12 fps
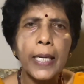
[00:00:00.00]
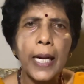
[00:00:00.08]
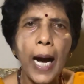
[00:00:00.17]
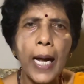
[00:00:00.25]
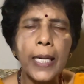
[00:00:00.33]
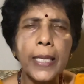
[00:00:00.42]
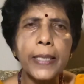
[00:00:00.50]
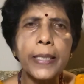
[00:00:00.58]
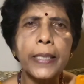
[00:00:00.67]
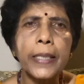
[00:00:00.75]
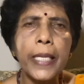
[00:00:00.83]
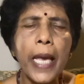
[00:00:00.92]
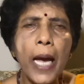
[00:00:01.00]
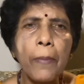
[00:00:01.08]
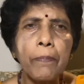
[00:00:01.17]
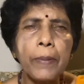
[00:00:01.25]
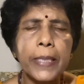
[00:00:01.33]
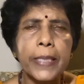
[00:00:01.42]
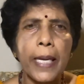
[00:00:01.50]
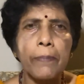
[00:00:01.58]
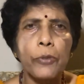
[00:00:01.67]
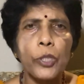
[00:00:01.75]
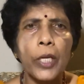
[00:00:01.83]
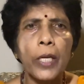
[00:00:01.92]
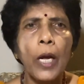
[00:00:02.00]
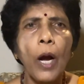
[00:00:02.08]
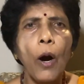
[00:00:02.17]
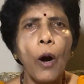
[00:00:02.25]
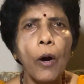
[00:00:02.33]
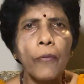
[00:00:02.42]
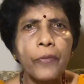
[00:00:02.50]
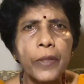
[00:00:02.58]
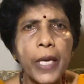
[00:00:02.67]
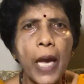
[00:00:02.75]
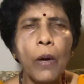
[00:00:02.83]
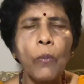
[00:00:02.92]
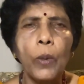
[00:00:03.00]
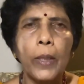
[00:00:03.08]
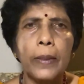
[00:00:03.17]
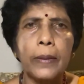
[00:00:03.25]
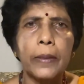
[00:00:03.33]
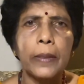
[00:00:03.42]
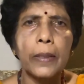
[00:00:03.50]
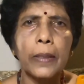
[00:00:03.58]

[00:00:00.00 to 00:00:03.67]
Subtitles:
colors their perception of their world.